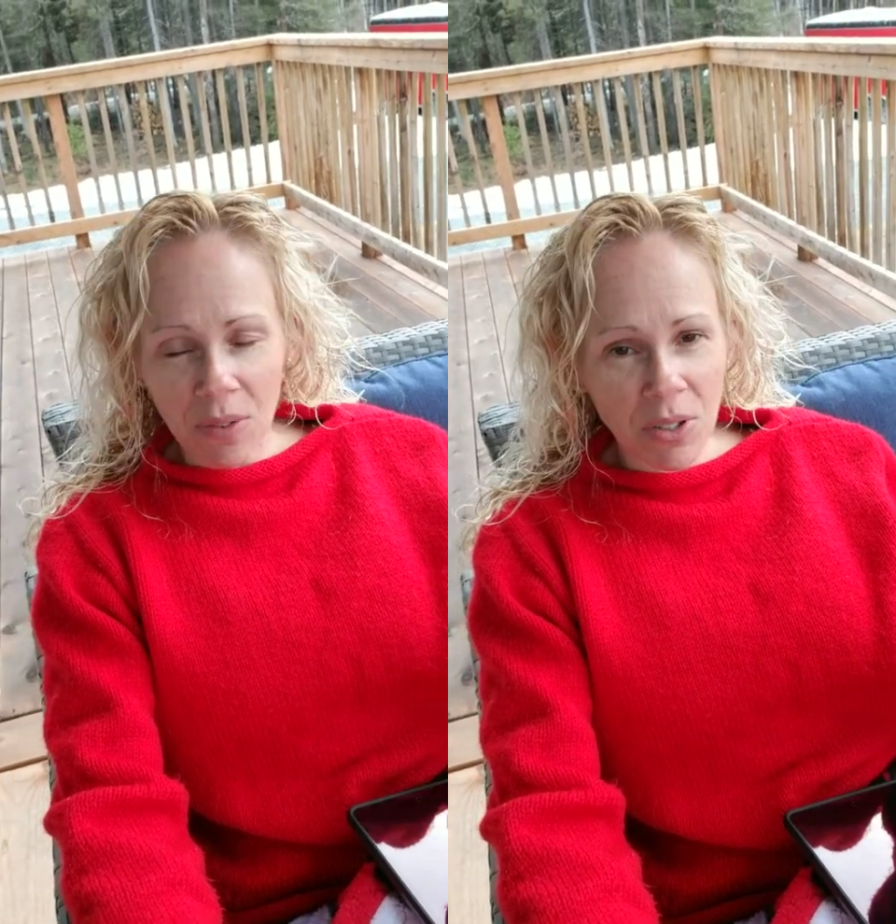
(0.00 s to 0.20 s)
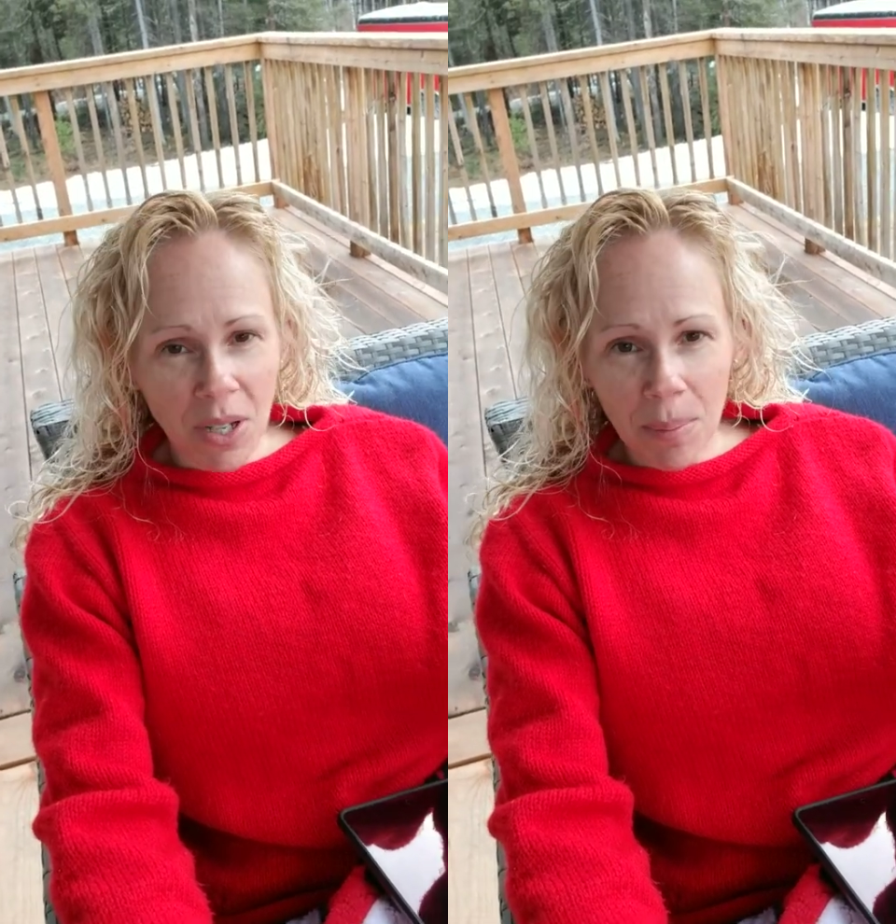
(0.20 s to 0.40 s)

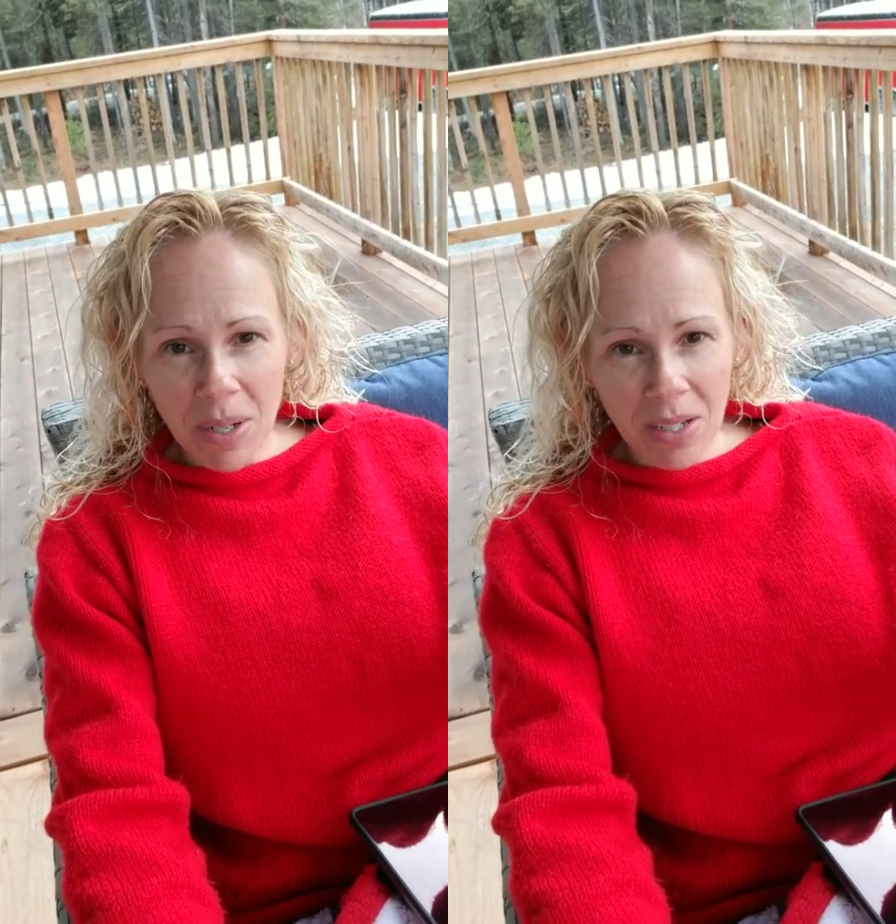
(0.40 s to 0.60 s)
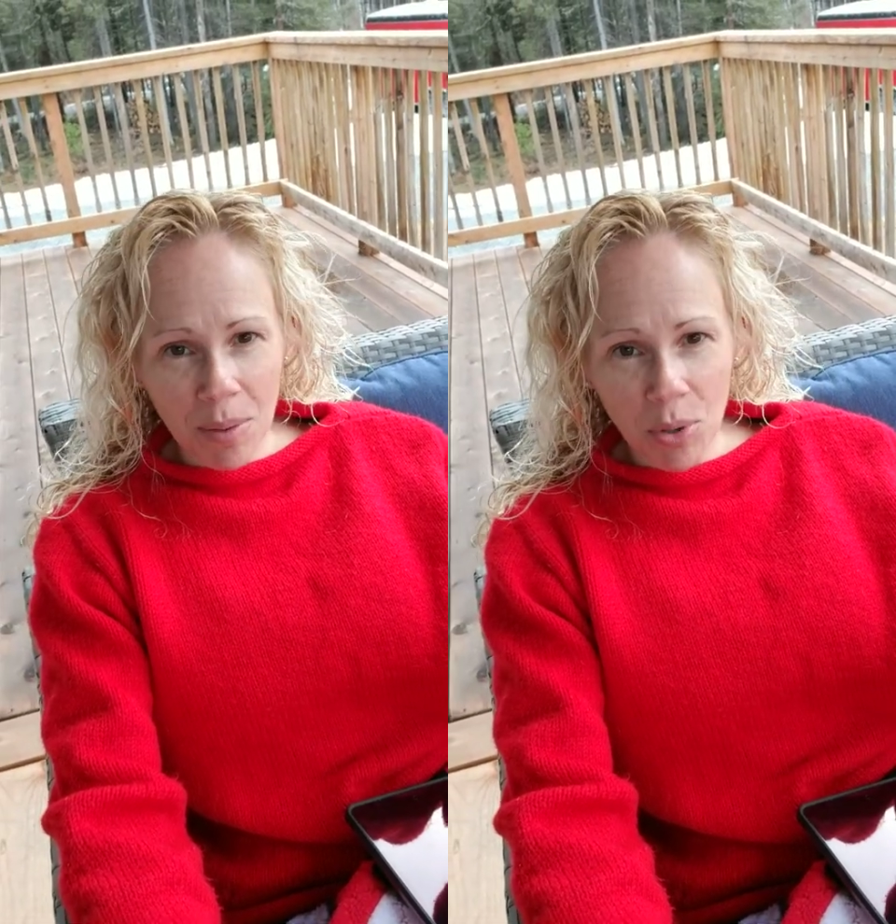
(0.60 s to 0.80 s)
every time my
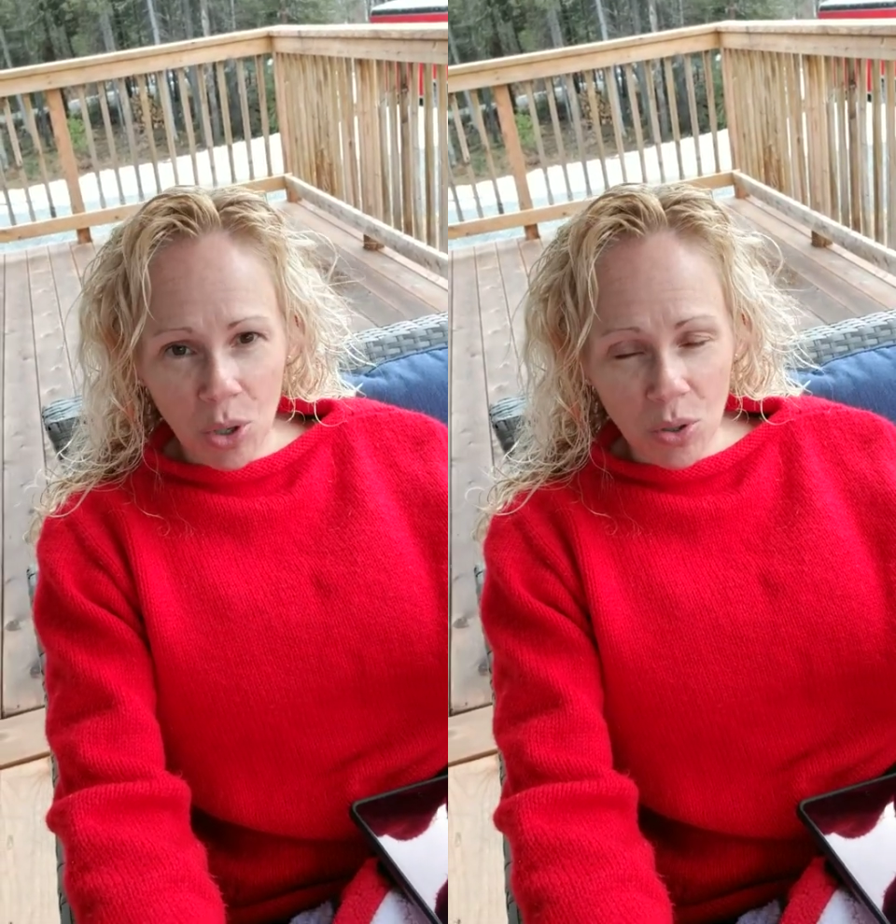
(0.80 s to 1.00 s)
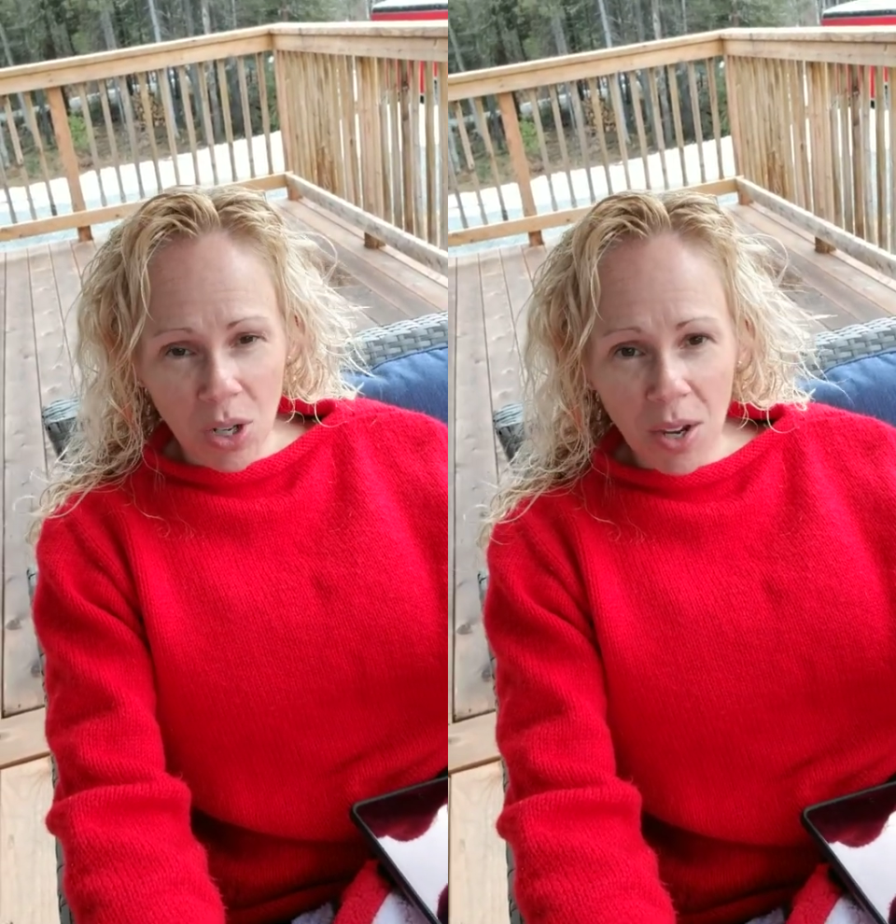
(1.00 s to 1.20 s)
timer
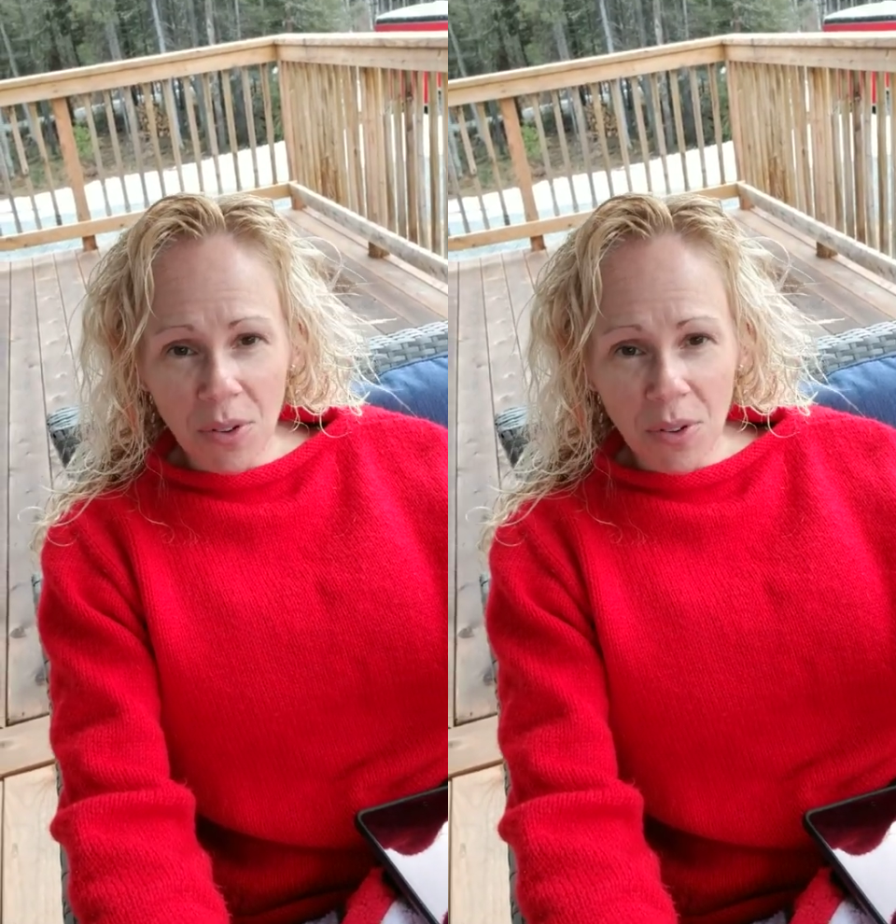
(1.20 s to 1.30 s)
goes off,